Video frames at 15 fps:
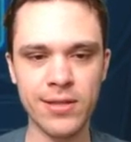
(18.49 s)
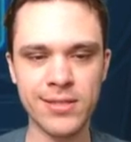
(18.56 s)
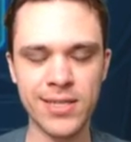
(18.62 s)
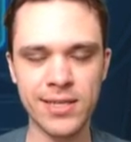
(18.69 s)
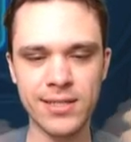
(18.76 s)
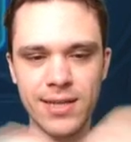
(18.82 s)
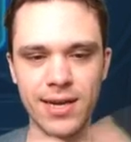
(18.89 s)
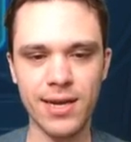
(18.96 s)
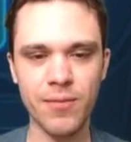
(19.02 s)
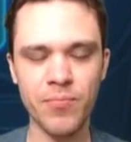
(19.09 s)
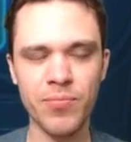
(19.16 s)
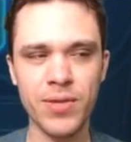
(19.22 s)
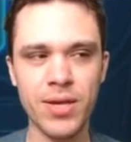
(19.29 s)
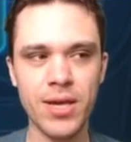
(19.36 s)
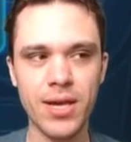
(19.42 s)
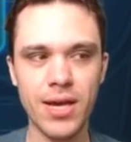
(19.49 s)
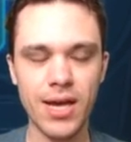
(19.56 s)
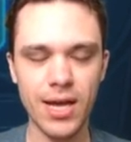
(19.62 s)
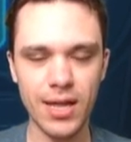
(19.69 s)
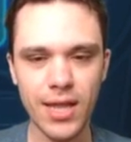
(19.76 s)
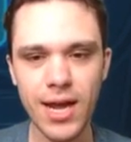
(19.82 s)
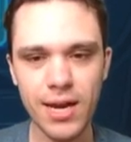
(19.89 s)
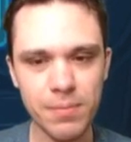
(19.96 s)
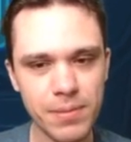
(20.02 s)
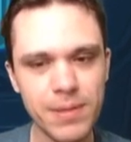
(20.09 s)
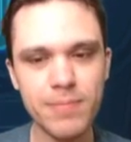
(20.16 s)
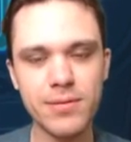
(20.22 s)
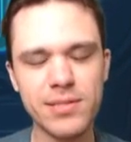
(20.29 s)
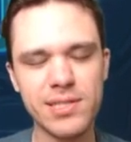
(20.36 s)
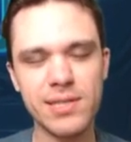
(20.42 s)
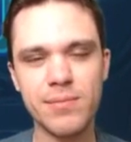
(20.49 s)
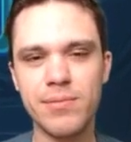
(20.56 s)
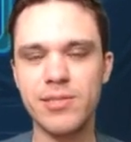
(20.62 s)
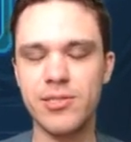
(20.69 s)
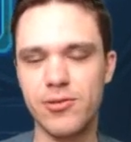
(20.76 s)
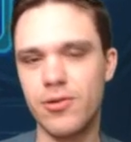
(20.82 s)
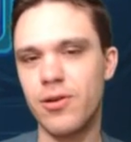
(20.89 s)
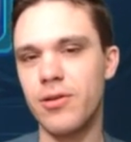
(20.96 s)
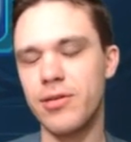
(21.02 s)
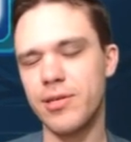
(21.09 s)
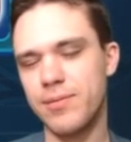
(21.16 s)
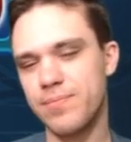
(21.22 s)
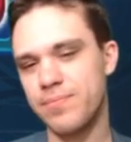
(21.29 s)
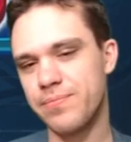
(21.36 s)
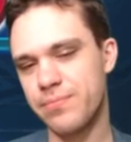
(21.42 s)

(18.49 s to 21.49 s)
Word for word: since a lot of people seem to be struggling